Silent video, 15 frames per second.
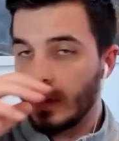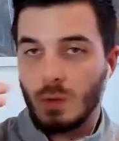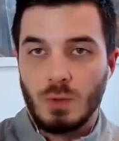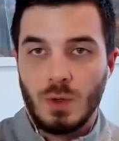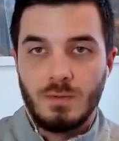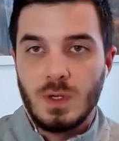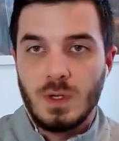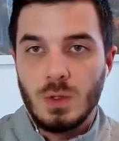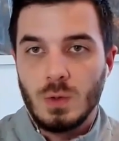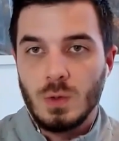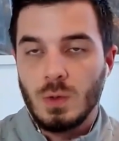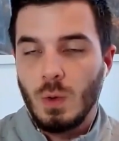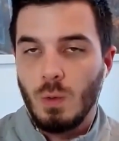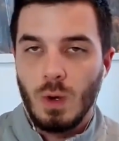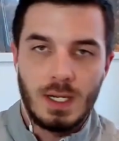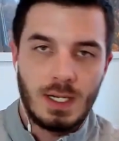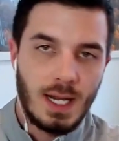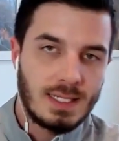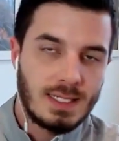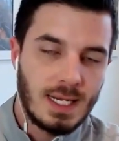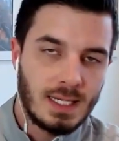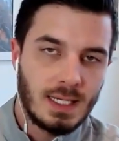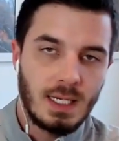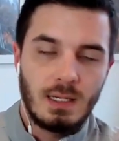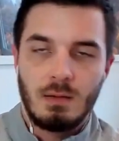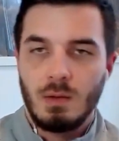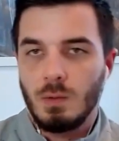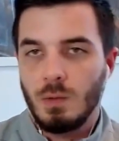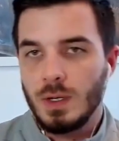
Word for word: review what did I take in?